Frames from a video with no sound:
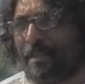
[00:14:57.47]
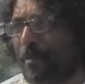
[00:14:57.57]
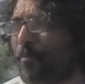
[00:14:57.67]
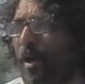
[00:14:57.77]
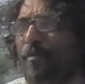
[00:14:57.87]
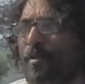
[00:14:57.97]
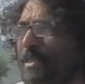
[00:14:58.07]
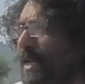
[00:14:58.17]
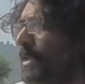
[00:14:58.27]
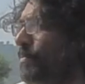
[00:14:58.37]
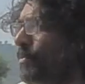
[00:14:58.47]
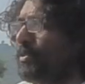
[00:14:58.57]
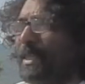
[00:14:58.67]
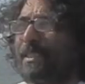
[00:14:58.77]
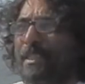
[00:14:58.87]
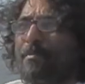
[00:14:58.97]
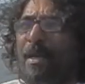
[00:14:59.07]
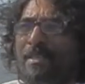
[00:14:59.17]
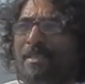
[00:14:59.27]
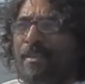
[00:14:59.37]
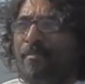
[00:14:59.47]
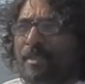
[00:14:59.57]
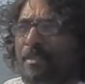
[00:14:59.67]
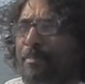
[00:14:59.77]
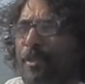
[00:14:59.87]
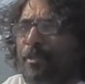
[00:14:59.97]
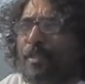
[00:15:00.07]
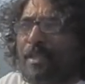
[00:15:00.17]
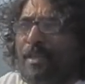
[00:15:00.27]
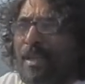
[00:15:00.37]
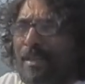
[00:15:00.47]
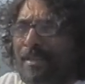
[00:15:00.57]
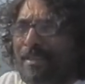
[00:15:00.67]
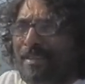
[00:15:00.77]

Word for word: Then why was I projecting myself as a patriotic guy?